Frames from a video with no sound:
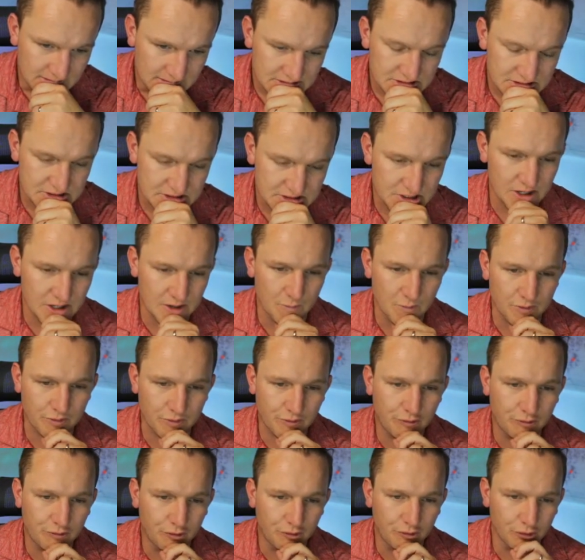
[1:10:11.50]
Sterling
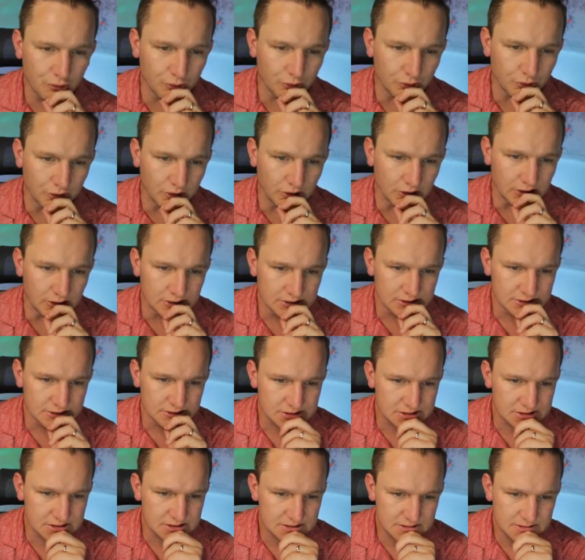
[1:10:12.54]
with two
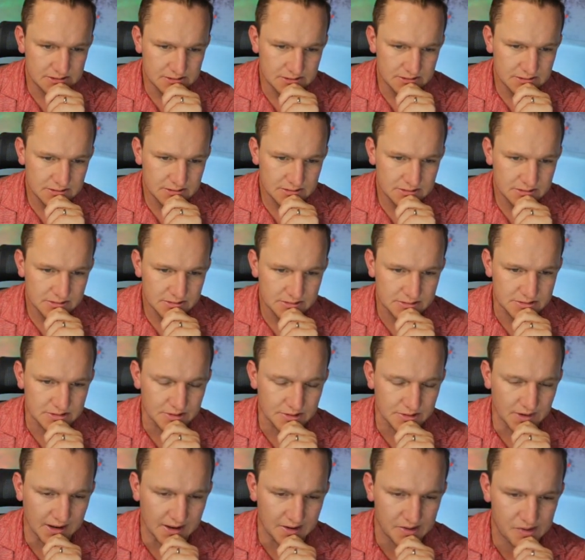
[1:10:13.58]
goals.
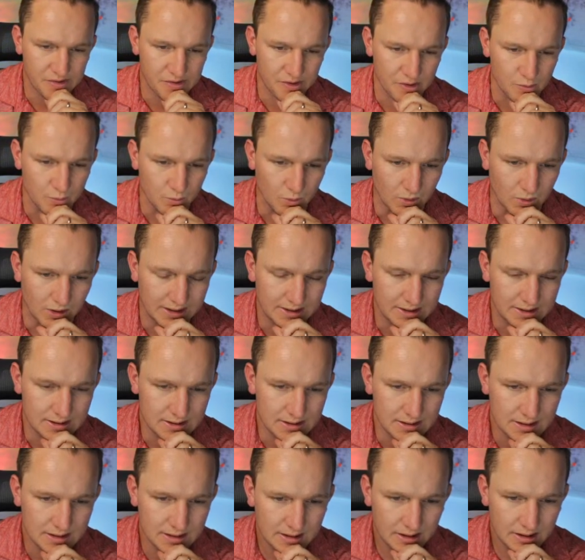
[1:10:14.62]
Two less, there's one.
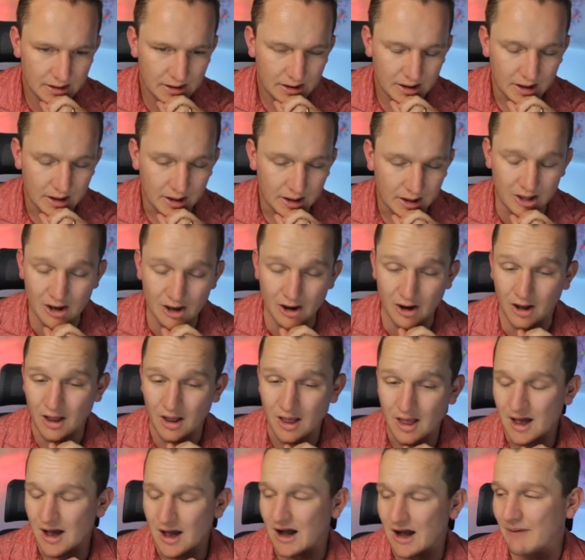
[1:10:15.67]

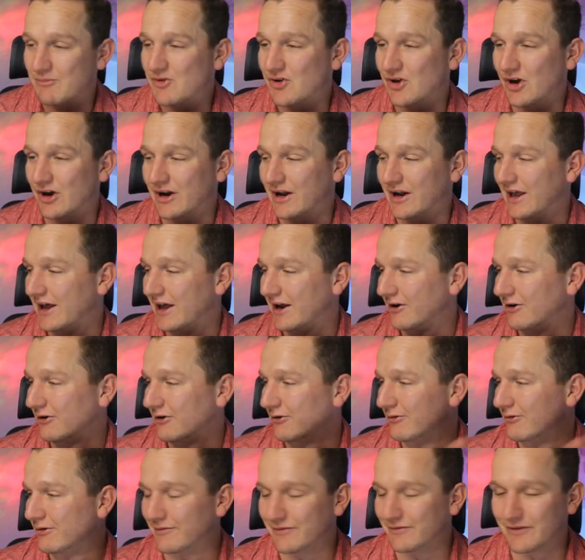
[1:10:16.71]
I'm so glad I got
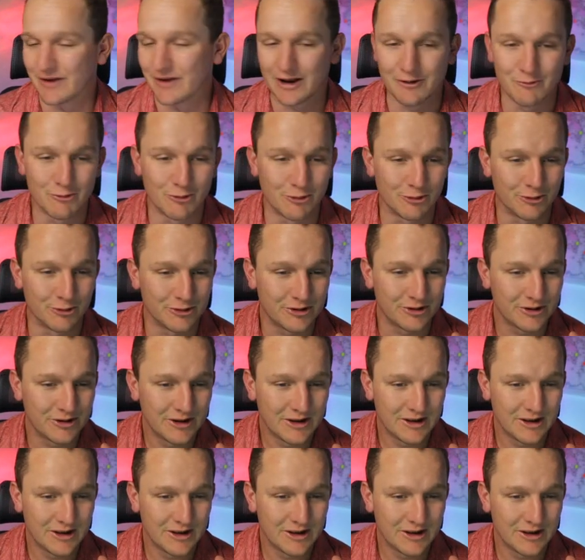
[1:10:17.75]
rid of Danny Ward.